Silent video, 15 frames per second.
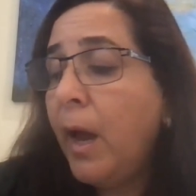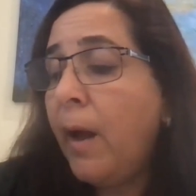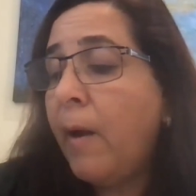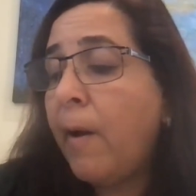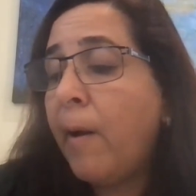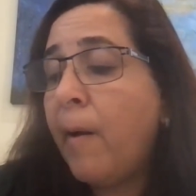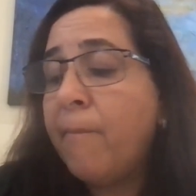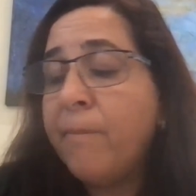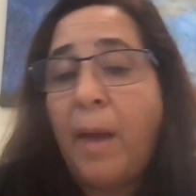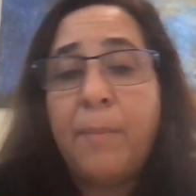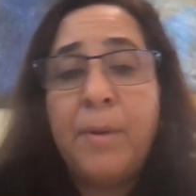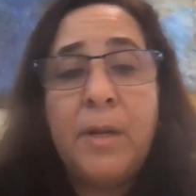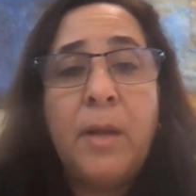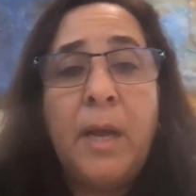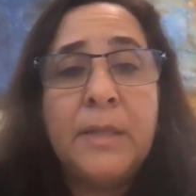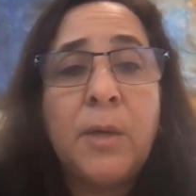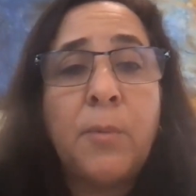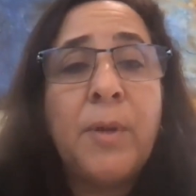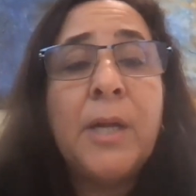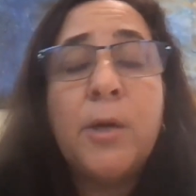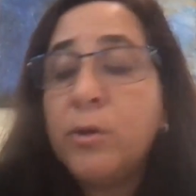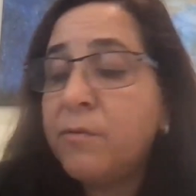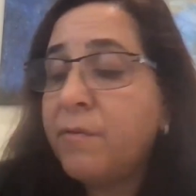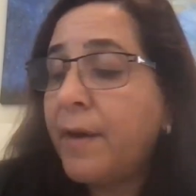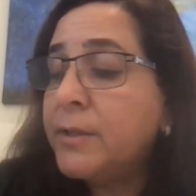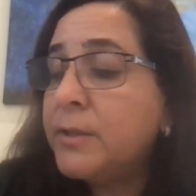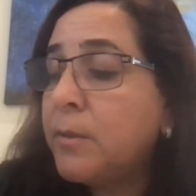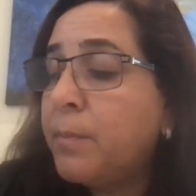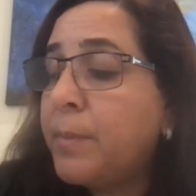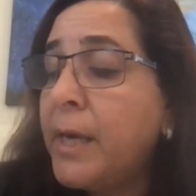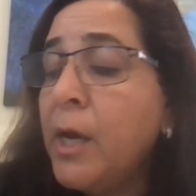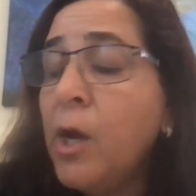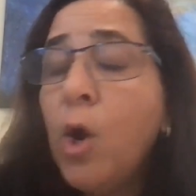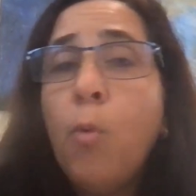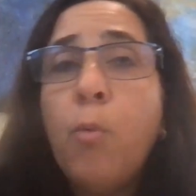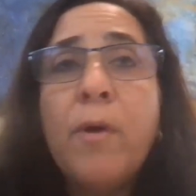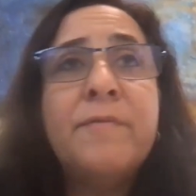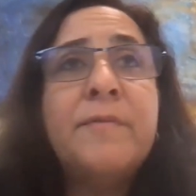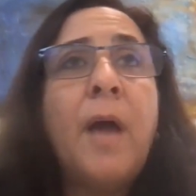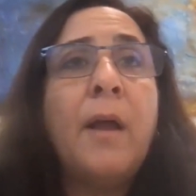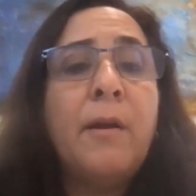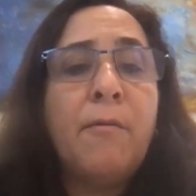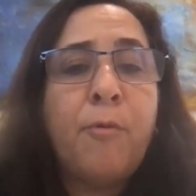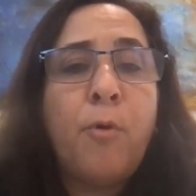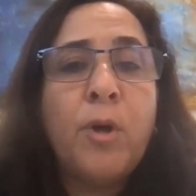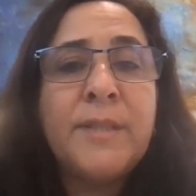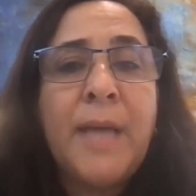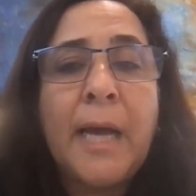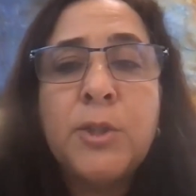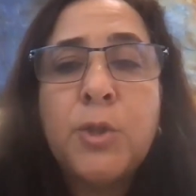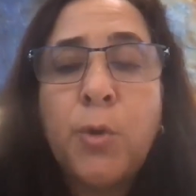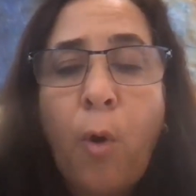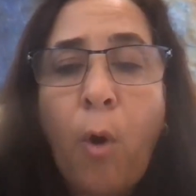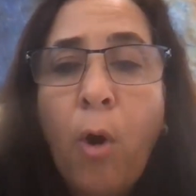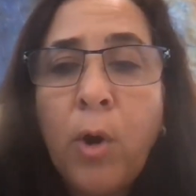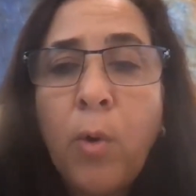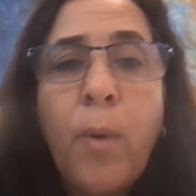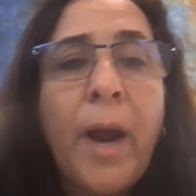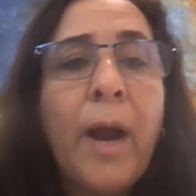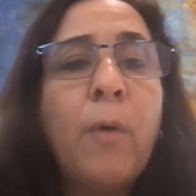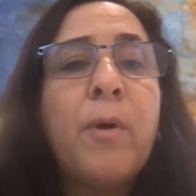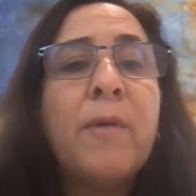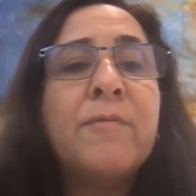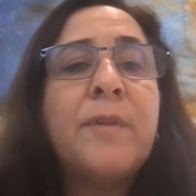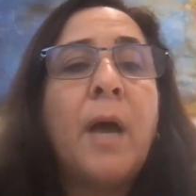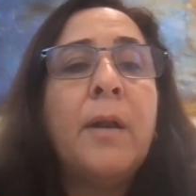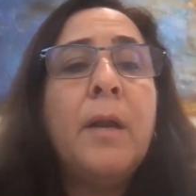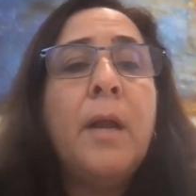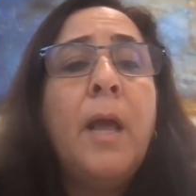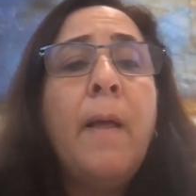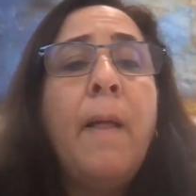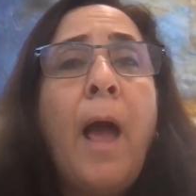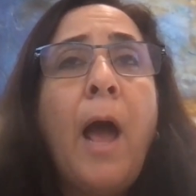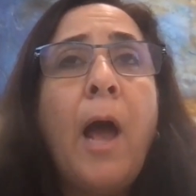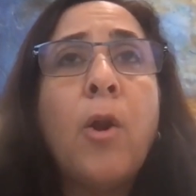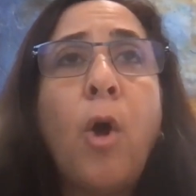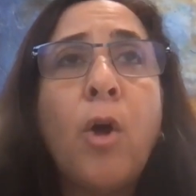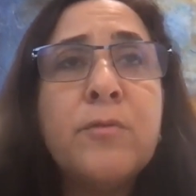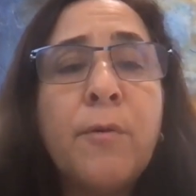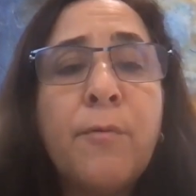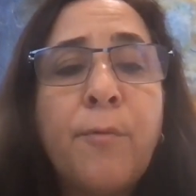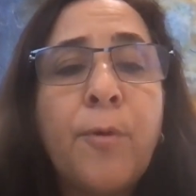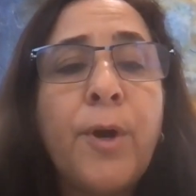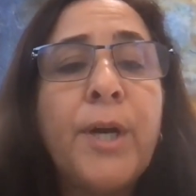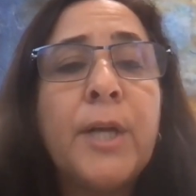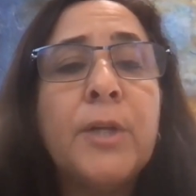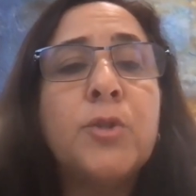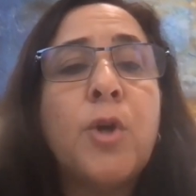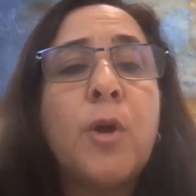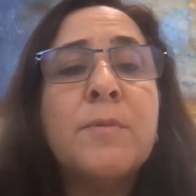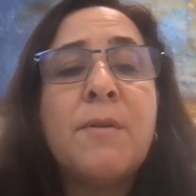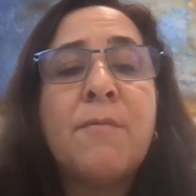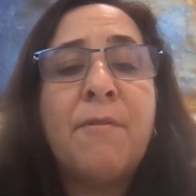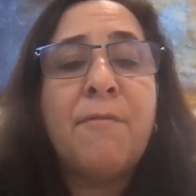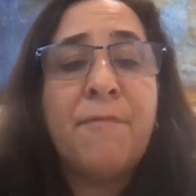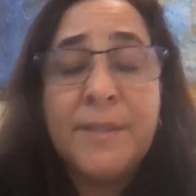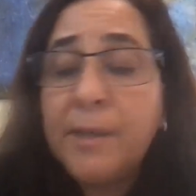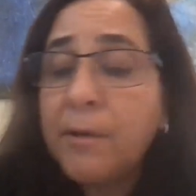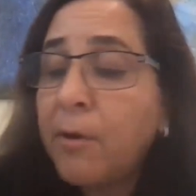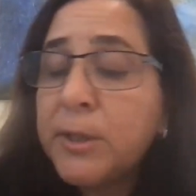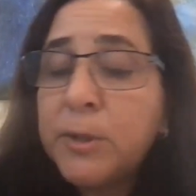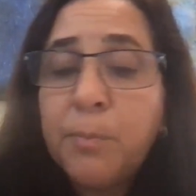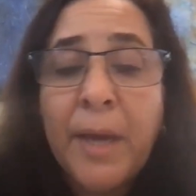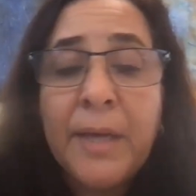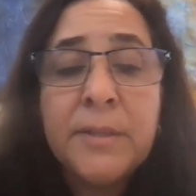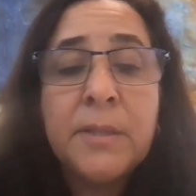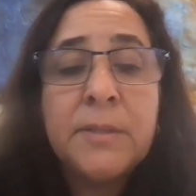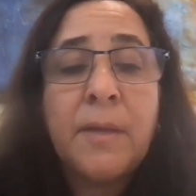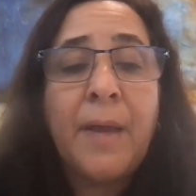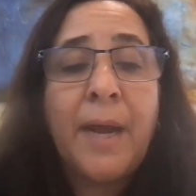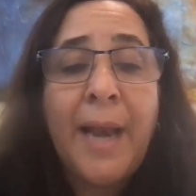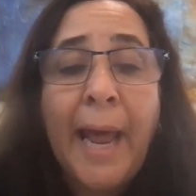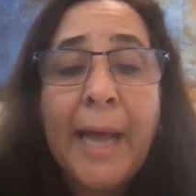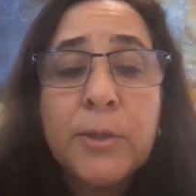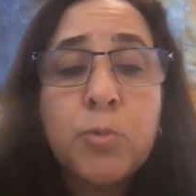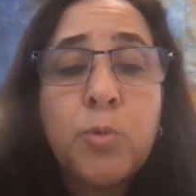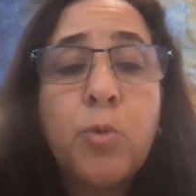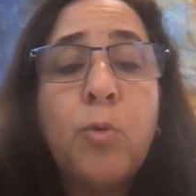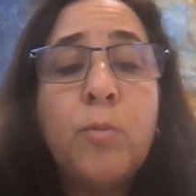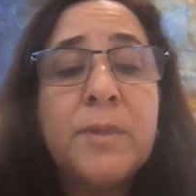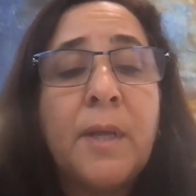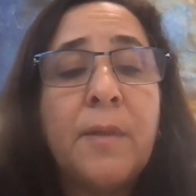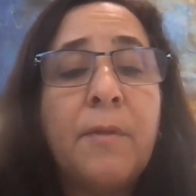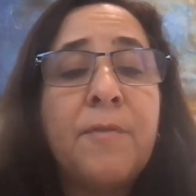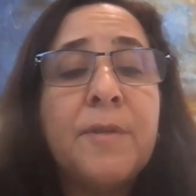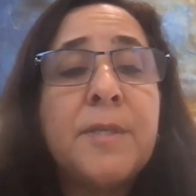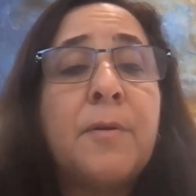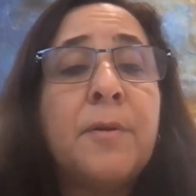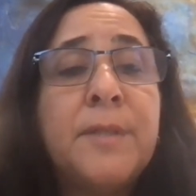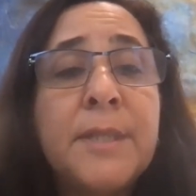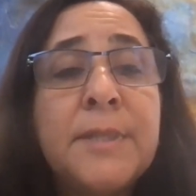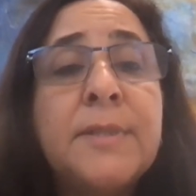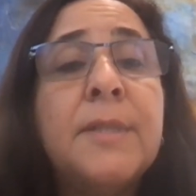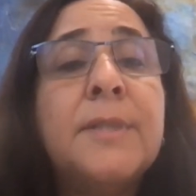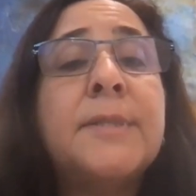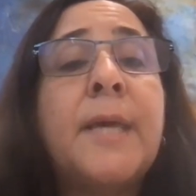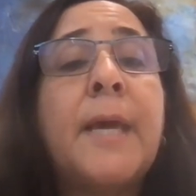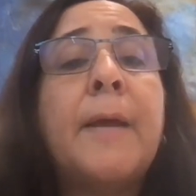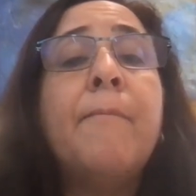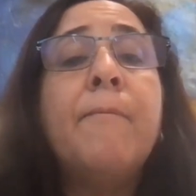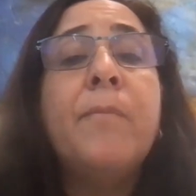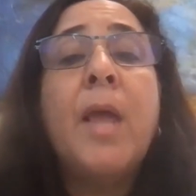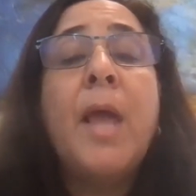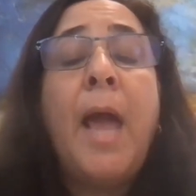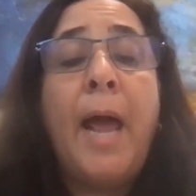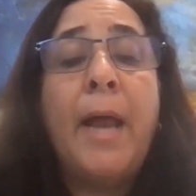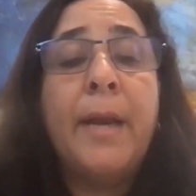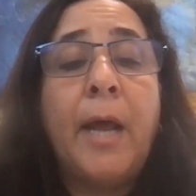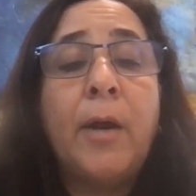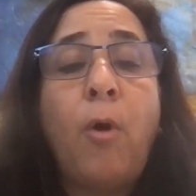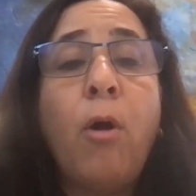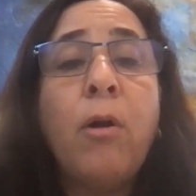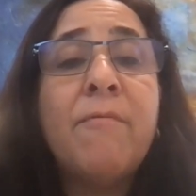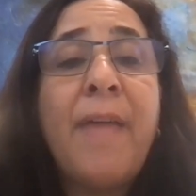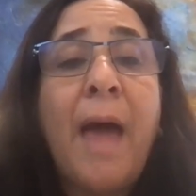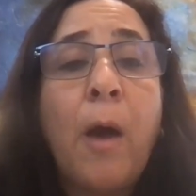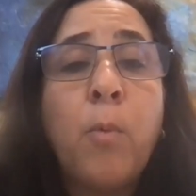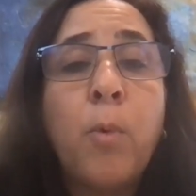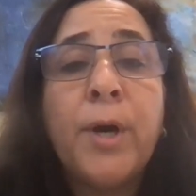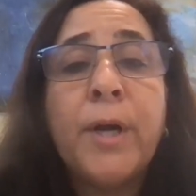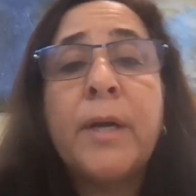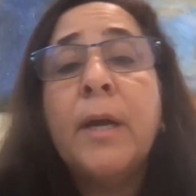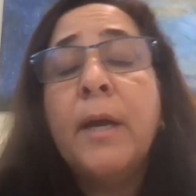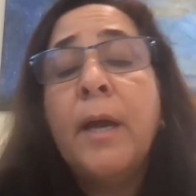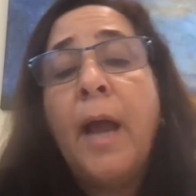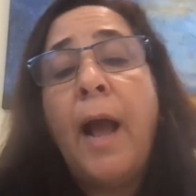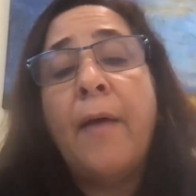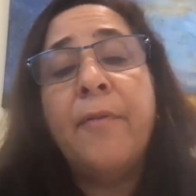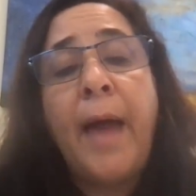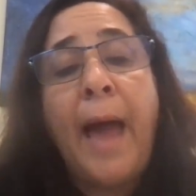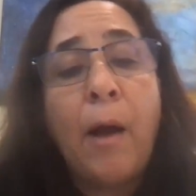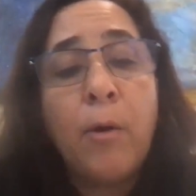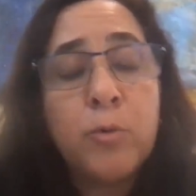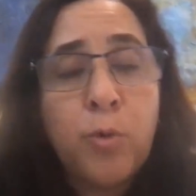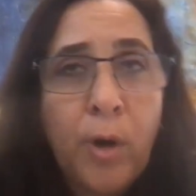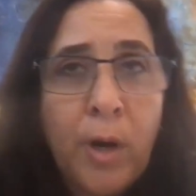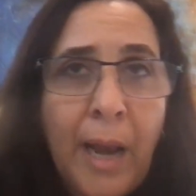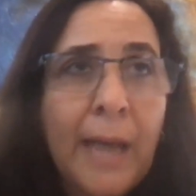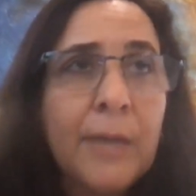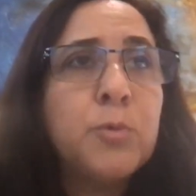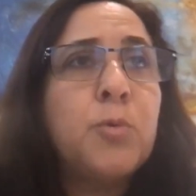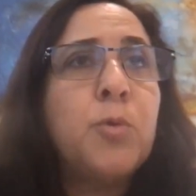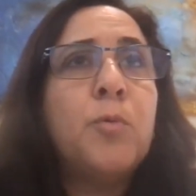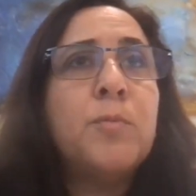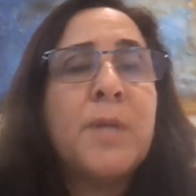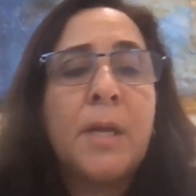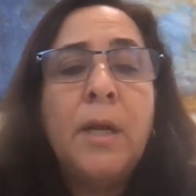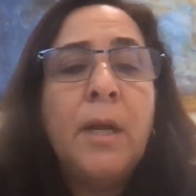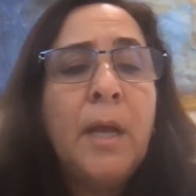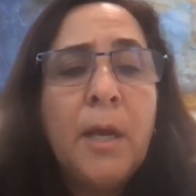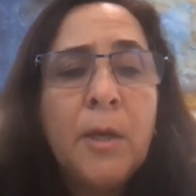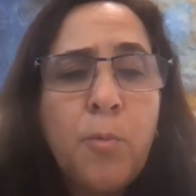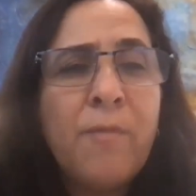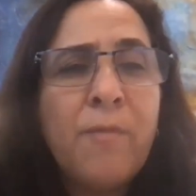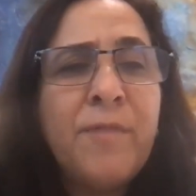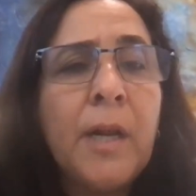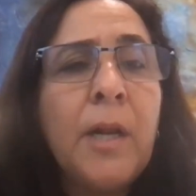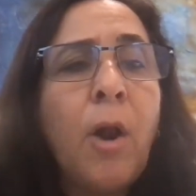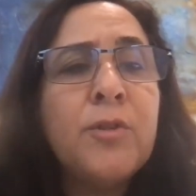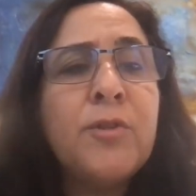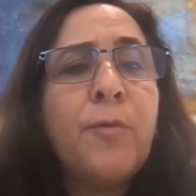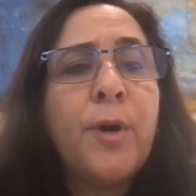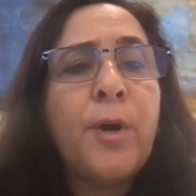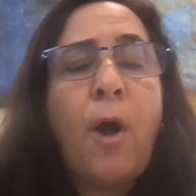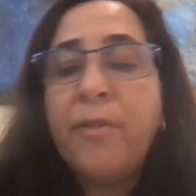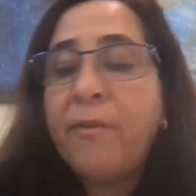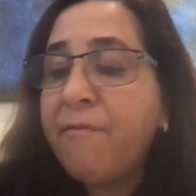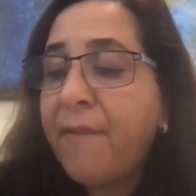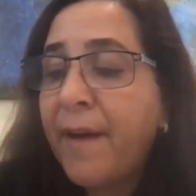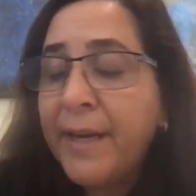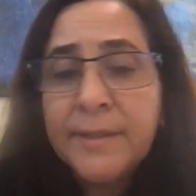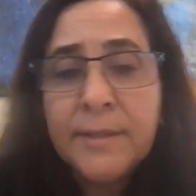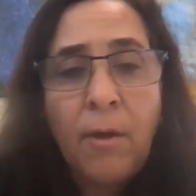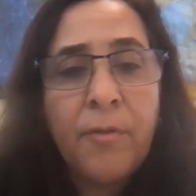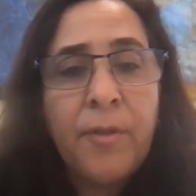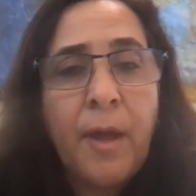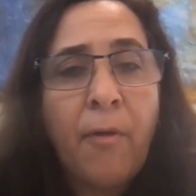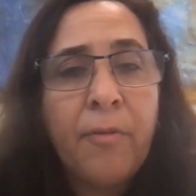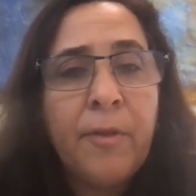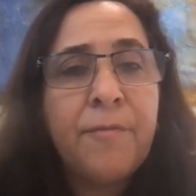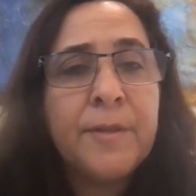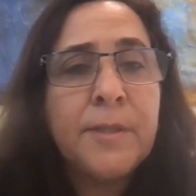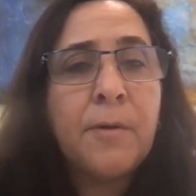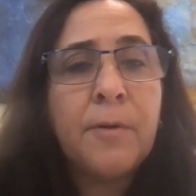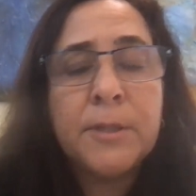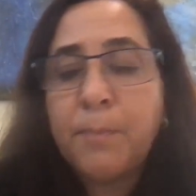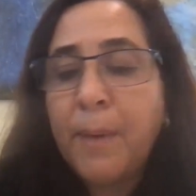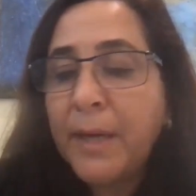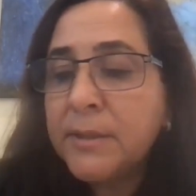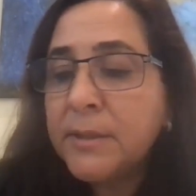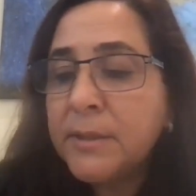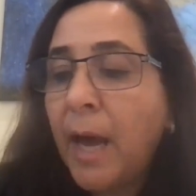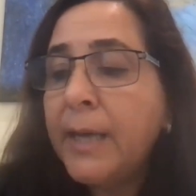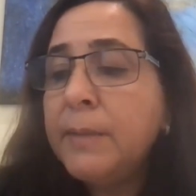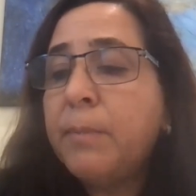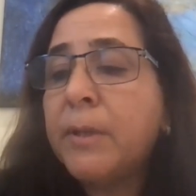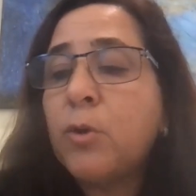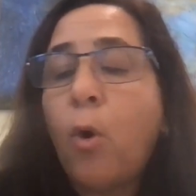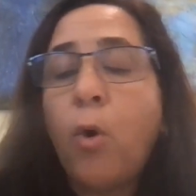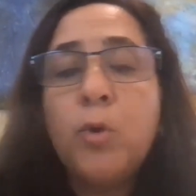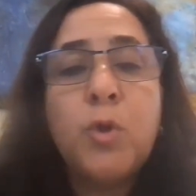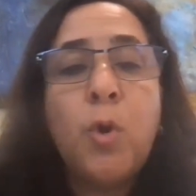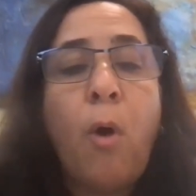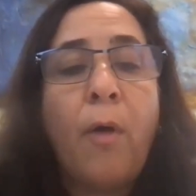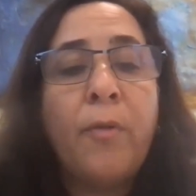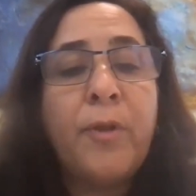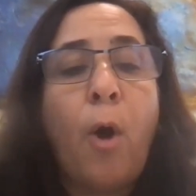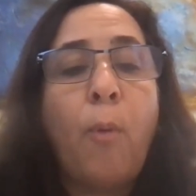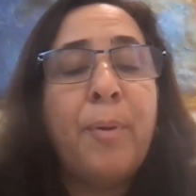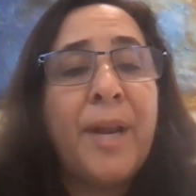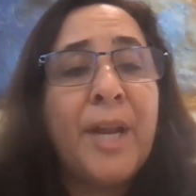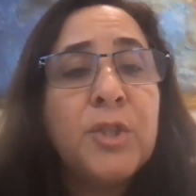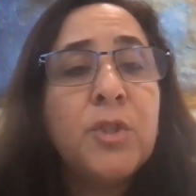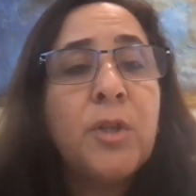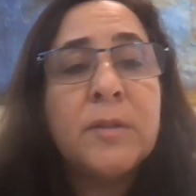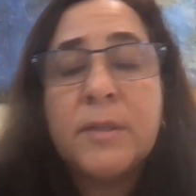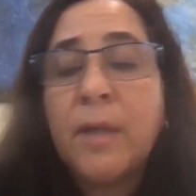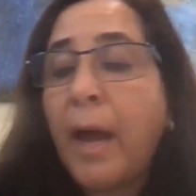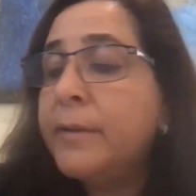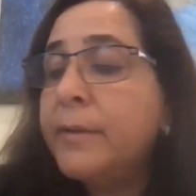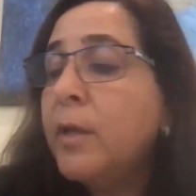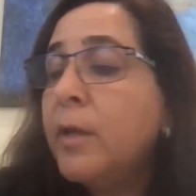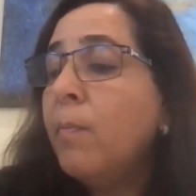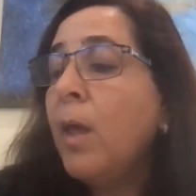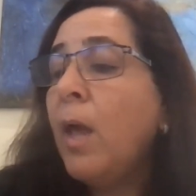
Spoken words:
it's a really good phase to be. We've done, of course, as you're all aware, we've done a lot of work in terms of the physical spaces and the classrooms and the physical distancing and all of that work and the outdoor classrooms. And we've done a lot of work on the face, on the physical space side, but also on the operational side